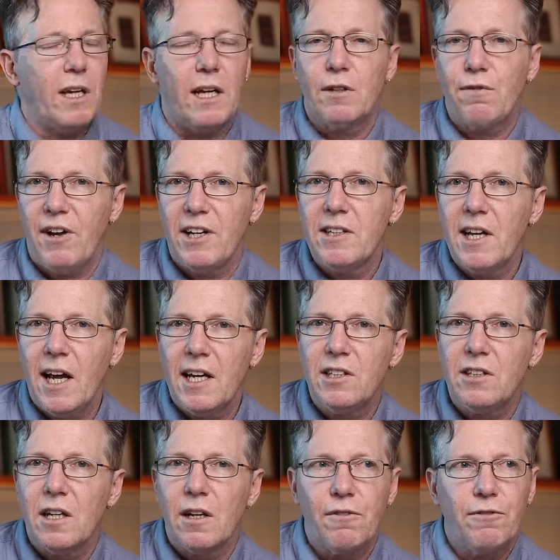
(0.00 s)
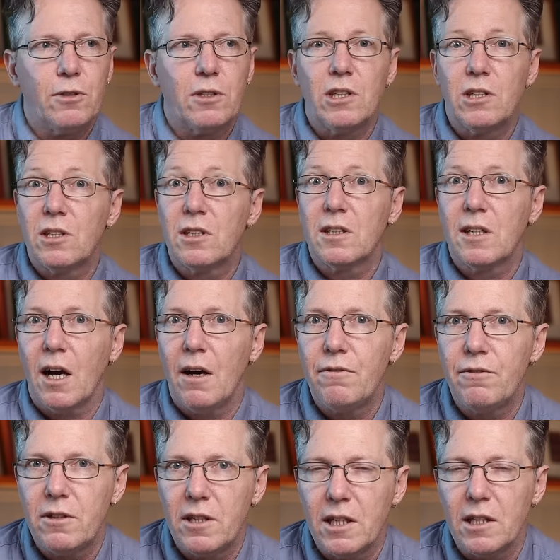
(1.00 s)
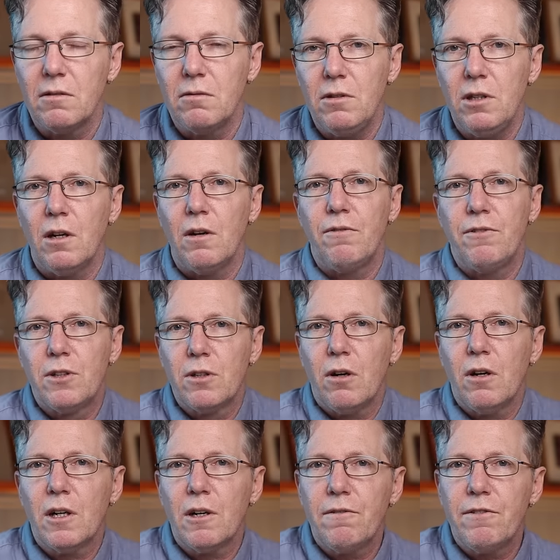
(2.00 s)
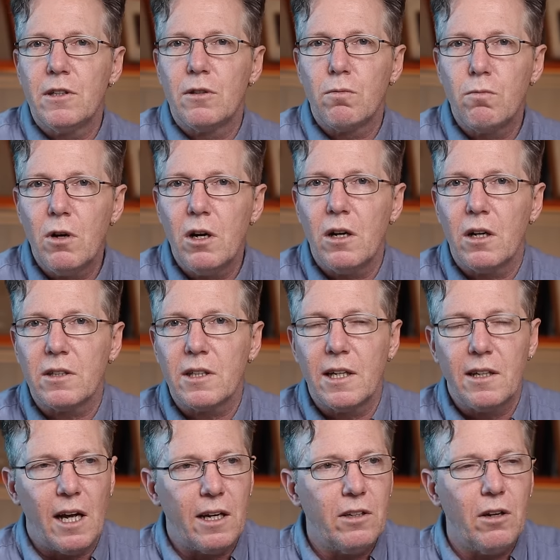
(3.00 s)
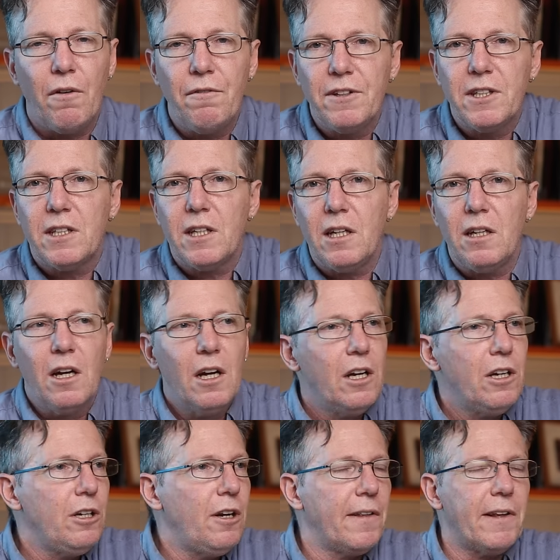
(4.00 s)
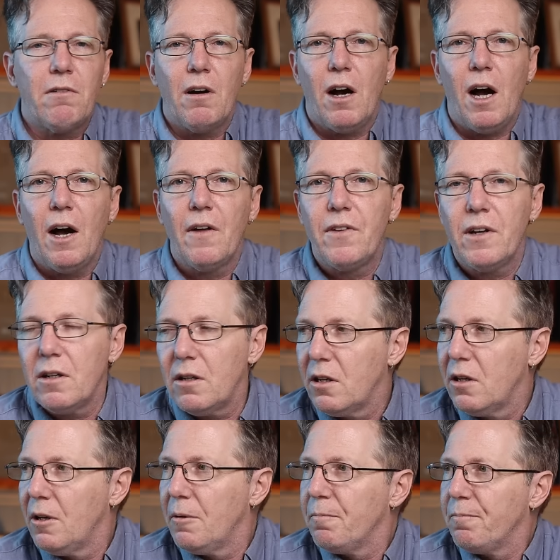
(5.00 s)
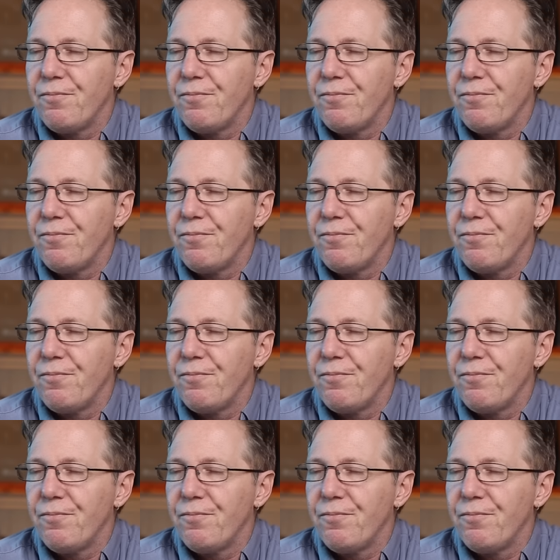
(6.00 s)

is fantastic for discovering you know photographers' works, and and obviously you know there are other